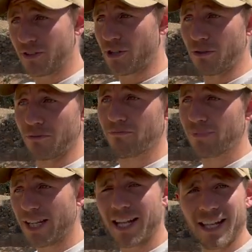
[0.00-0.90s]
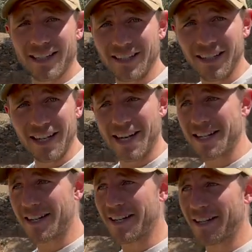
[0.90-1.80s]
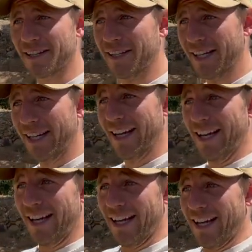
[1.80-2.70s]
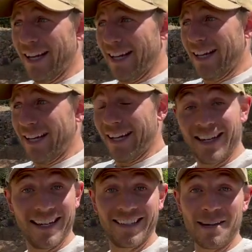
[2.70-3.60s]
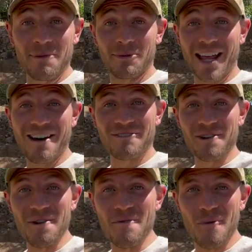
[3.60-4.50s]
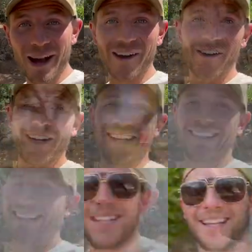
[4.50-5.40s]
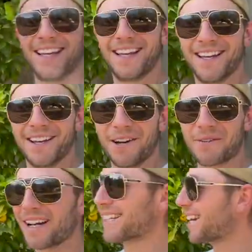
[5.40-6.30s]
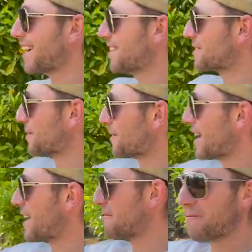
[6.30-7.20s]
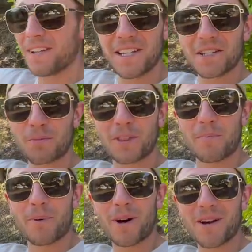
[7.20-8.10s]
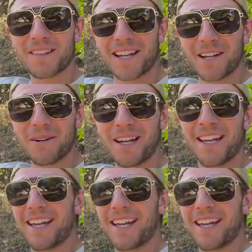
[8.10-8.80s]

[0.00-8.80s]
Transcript: So yeah, let's see. And then we would have our own well. That would... All right, guys, so I finished with the pot now.